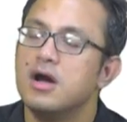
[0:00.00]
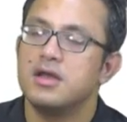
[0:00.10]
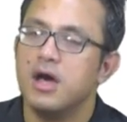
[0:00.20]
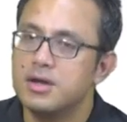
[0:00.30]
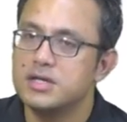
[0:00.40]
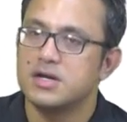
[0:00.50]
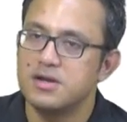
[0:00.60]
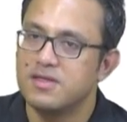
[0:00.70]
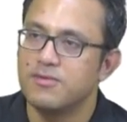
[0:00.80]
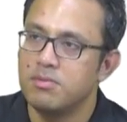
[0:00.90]
And Heart of
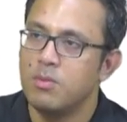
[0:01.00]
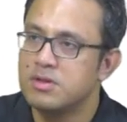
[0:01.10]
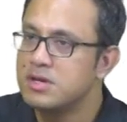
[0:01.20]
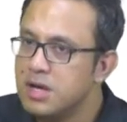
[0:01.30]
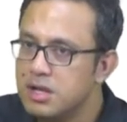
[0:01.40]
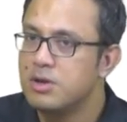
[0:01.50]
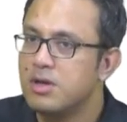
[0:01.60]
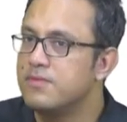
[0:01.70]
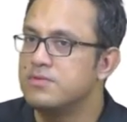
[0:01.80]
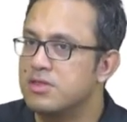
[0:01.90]
Darkness seems to be one of the early
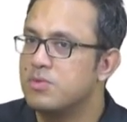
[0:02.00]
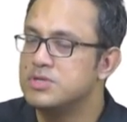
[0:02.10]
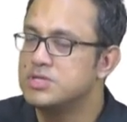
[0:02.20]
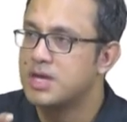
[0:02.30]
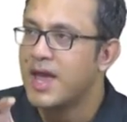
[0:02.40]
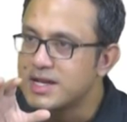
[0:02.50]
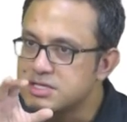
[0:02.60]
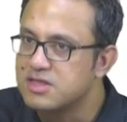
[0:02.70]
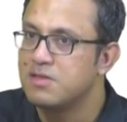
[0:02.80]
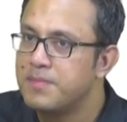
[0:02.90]
novels which
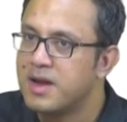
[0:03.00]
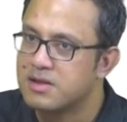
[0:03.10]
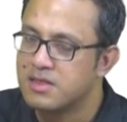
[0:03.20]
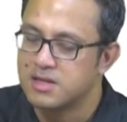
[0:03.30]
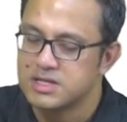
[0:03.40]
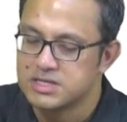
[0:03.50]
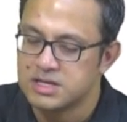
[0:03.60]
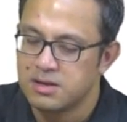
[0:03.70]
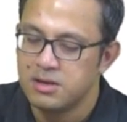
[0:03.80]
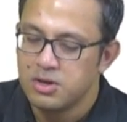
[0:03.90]
anticipates such
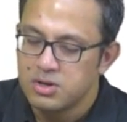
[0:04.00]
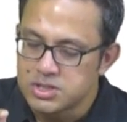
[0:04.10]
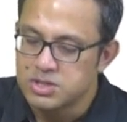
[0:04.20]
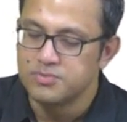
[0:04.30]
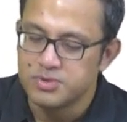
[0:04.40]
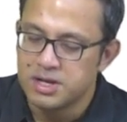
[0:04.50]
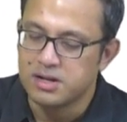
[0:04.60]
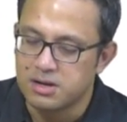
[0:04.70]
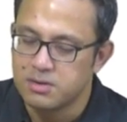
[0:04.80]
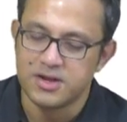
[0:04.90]

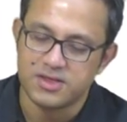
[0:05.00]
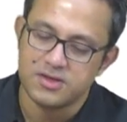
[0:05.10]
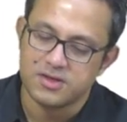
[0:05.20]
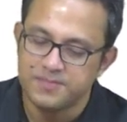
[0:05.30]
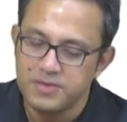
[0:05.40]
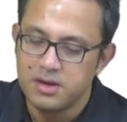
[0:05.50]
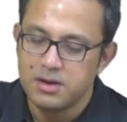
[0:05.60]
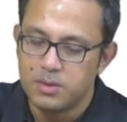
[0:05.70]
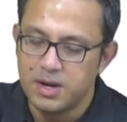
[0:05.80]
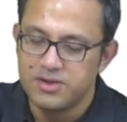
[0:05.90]
geopolitical crisis.
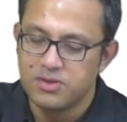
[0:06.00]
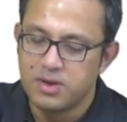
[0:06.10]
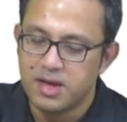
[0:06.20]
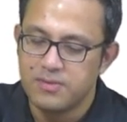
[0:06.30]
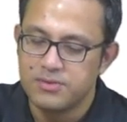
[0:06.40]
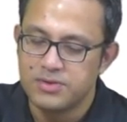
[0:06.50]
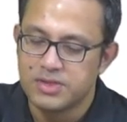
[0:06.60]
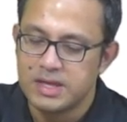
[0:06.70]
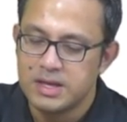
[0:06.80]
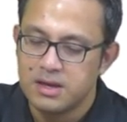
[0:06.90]
Right, so we have
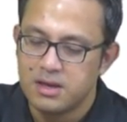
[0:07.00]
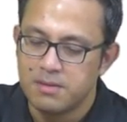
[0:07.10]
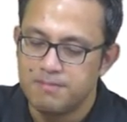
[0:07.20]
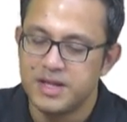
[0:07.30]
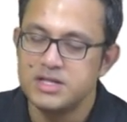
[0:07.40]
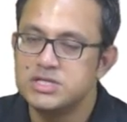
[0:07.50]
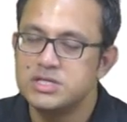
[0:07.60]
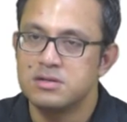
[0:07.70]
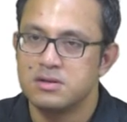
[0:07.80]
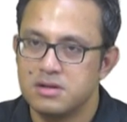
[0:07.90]
this uh,
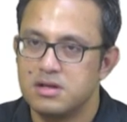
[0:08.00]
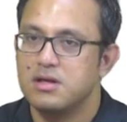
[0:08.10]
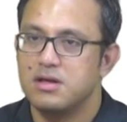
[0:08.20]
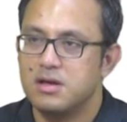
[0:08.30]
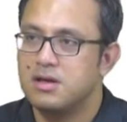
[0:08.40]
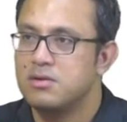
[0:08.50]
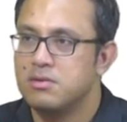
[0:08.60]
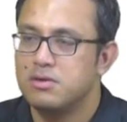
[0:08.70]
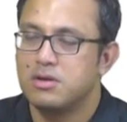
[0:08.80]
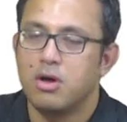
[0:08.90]
Belgian uh, you
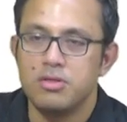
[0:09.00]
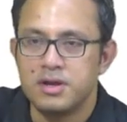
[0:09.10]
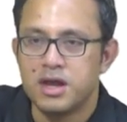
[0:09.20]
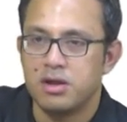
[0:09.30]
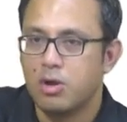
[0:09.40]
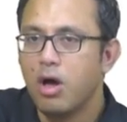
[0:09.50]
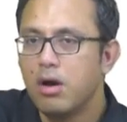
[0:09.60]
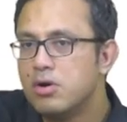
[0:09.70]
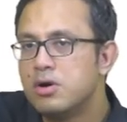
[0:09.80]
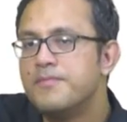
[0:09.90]
know, colony in
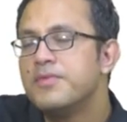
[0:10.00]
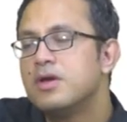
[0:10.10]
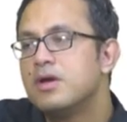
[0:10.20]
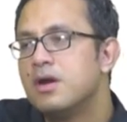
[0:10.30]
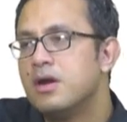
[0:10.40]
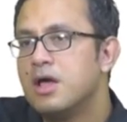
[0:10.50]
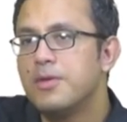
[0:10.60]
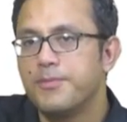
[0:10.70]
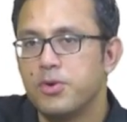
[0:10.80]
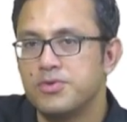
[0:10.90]
Congo, an
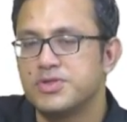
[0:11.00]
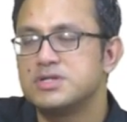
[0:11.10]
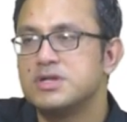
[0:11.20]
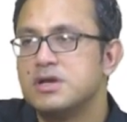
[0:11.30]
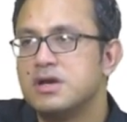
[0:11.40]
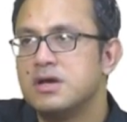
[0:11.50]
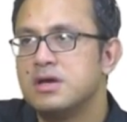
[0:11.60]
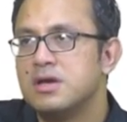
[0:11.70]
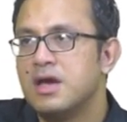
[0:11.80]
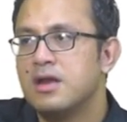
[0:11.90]
outpost,
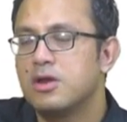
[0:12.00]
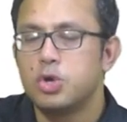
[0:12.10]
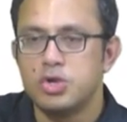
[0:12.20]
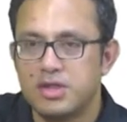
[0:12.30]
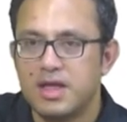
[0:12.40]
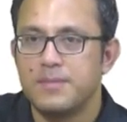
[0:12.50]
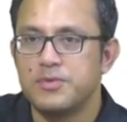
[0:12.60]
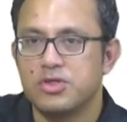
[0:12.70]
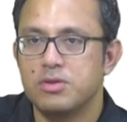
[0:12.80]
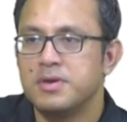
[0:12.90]
uh, and Kurtz
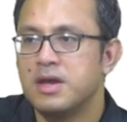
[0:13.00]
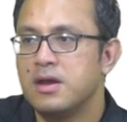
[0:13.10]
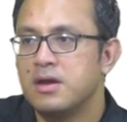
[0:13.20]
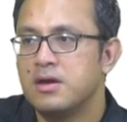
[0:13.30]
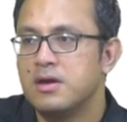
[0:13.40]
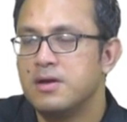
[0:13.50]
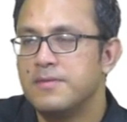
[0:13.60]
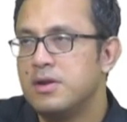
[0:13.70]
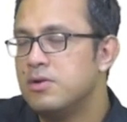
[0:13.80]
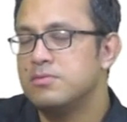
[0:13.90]
happens to be, uh,
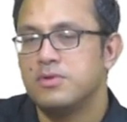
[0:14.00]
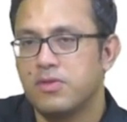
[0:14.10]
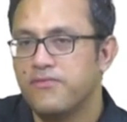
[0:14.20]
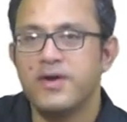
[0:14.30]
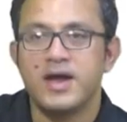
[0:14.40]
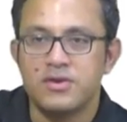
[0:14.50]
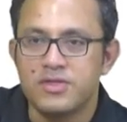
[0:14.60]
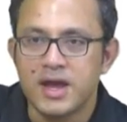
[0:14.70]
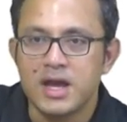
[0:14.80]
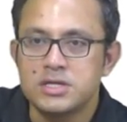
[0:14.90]
you know, this
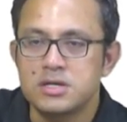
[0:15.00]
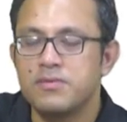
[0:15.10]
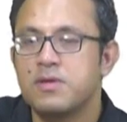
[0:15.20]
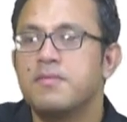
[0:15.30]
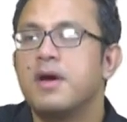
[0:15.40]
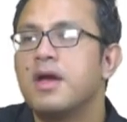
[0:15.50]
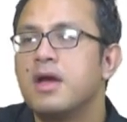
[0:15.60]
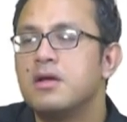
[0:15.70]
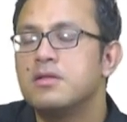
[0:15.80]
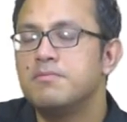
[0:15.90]
finance agent of the
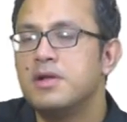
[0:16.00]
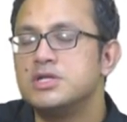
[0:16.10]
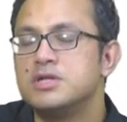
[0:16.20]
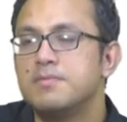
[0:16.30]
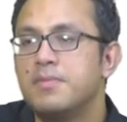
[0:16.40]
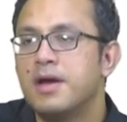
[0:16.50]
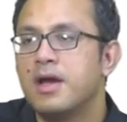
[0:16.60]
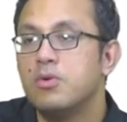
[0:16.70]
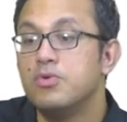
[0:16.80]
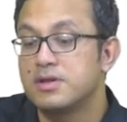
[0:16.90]
empire, the Belgian
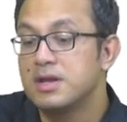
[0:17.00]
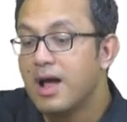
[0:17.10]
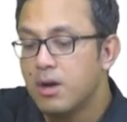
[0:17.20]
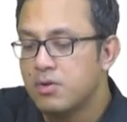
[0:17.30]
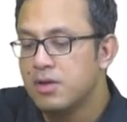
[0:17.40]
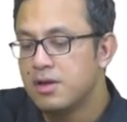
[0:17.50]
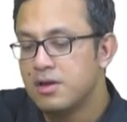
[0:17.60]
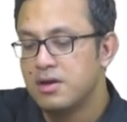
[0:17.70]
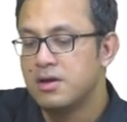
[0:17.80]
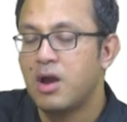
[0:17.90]
empire, who has now,
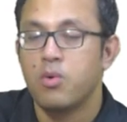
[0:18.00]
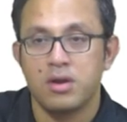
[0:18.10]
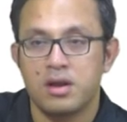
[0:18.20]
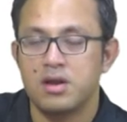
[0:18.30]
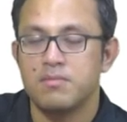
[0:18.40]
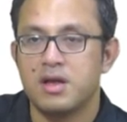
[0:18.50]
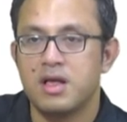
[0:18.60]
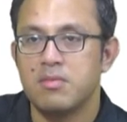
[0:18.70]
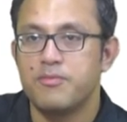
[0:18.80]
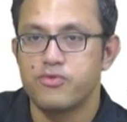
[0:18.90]
uh, ironically,
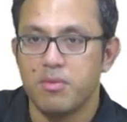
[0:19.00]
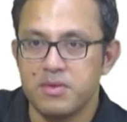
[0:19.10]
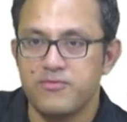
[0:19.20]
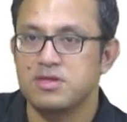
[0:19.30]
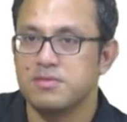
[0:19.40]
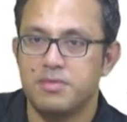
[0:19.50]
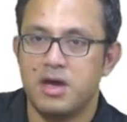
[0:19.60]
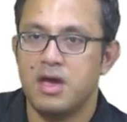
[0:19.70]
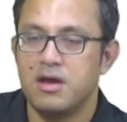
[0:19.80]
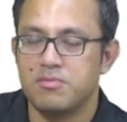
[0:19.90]
become a problem for the
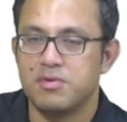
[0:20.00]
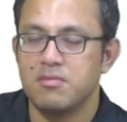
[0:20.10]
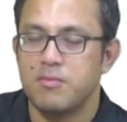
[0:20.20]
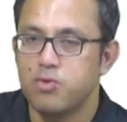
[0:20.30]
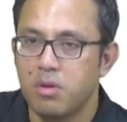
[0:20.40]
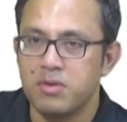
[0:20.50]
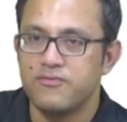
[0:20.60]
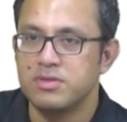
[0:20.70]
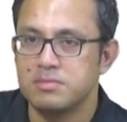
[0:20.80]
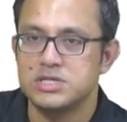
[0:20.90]
empire, has become a problem
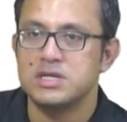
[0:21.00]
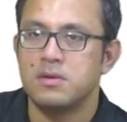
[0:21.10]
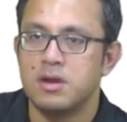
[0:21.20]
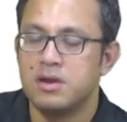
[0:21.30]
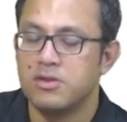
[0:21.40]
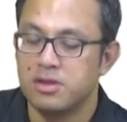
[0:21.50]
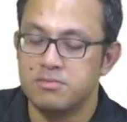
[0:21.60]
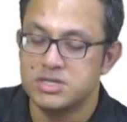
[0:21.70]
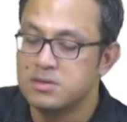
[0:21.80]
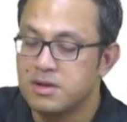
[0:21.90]
for the machinery, and so the
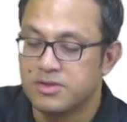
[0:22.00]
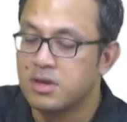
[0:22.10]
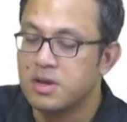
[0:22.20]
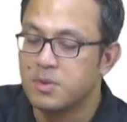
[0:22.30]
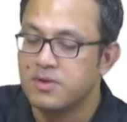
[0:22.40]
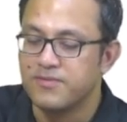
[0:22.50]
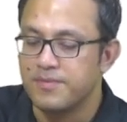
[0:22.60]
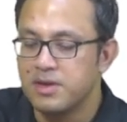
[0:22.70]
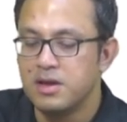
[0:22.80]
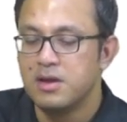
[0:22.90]
machinery has to get rid of
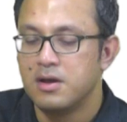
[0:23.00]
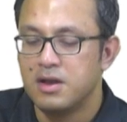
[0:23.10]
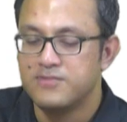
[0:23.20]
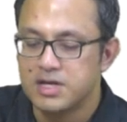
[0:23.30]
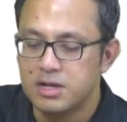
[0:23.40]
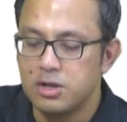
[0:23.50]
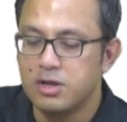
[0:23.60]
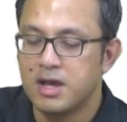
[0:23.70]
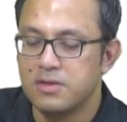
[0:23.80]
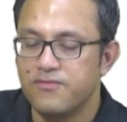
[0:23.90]
him. And if you take a
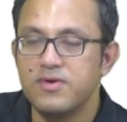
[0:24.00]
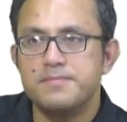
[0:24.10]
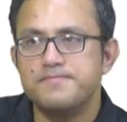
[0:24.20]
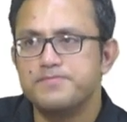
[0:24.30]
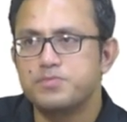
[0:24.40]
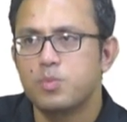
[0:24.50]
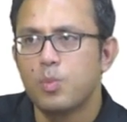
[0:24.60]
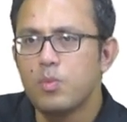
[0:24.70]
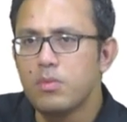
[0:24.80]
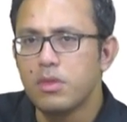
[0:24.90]
look at the film,
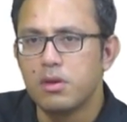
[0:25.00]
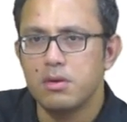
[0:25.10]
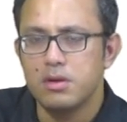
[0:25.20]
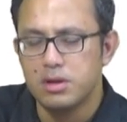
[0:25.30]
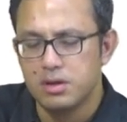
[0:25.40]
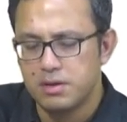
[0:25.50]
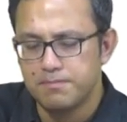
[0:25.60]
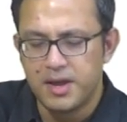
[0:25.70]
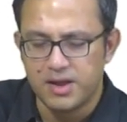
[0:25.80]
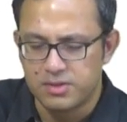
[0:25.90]
uh,
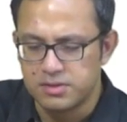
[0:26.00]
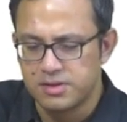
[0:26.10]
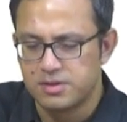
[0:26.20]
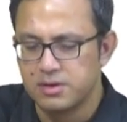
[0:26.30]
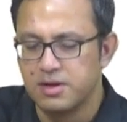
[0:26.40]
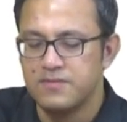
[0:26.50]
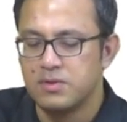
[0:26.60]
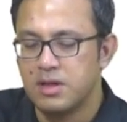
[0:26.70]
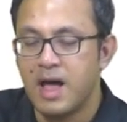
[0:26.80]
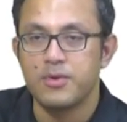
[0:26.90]
based on this
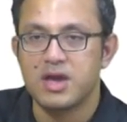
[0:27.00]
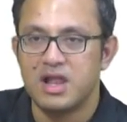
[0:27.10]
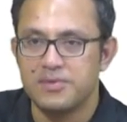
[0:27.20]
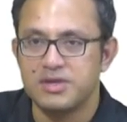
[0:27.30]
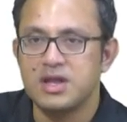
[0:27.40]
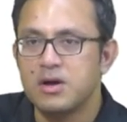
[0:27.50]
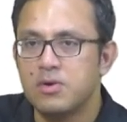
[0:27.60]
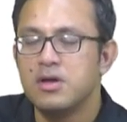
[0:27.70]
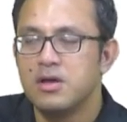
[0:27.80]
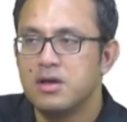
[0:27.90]
novel, Apocalypse
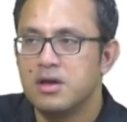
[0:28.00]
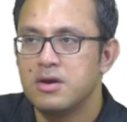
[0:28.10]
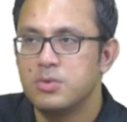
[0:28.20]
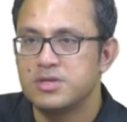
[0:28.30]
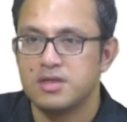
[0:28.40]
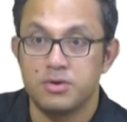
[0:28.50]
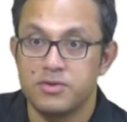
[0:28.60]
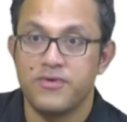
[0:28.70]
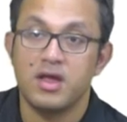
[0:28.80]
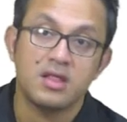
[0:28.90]
Now, uh, which is about
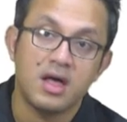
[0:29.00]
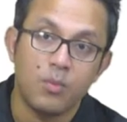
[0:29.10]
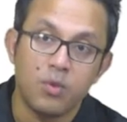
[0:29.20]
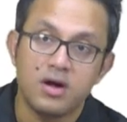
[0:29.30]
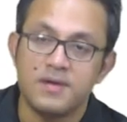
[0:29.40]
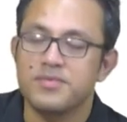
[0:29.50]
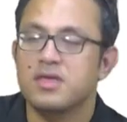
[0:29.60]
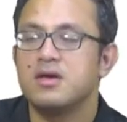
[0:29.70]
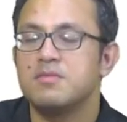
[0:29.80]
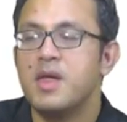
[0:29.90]
the Vietnam War,
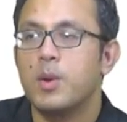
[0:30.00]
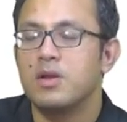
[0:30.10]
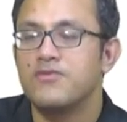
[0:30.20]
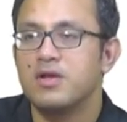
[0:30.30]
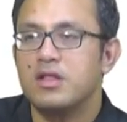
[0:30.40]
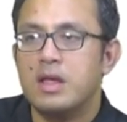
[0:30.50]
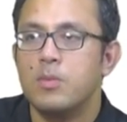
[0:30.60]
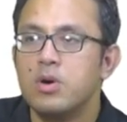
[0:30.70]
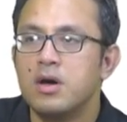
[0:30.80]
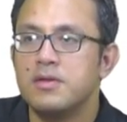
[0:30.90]
uh, American
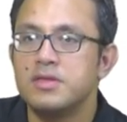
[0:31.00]
Vietnam War.